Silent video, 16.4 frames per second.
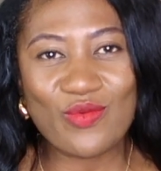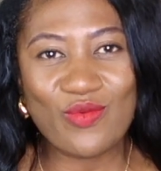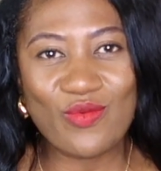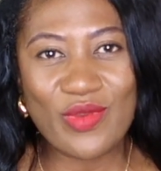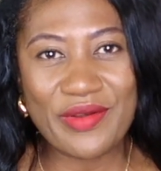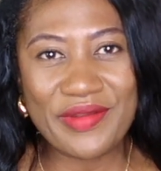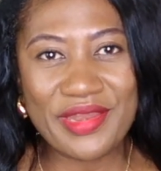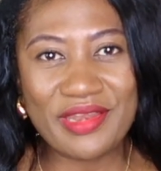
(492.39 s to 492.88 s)

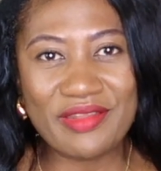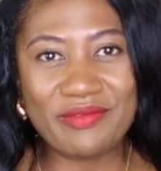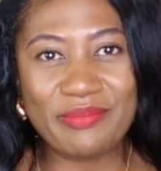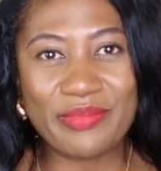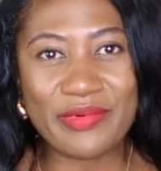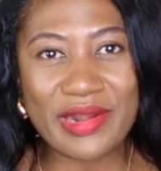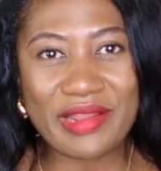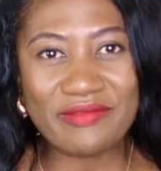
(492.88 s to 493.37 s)
wearing
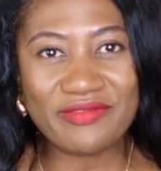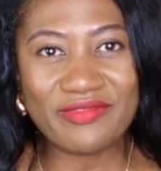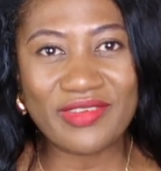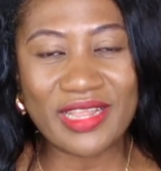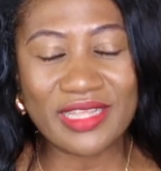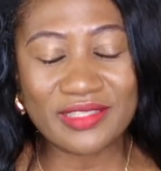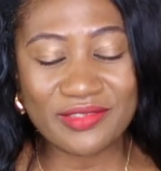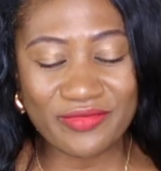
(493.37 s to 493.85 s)
the brown
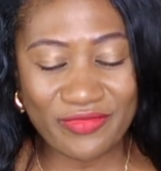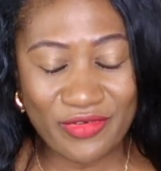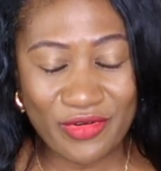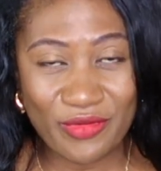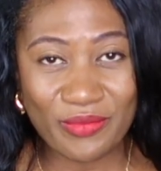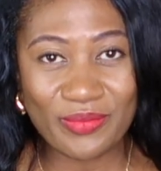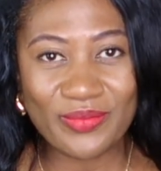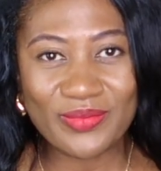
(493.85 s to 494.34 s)
flats
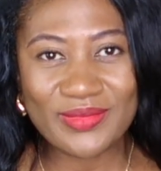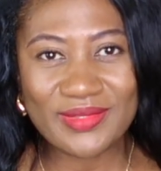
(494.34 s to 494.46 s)
from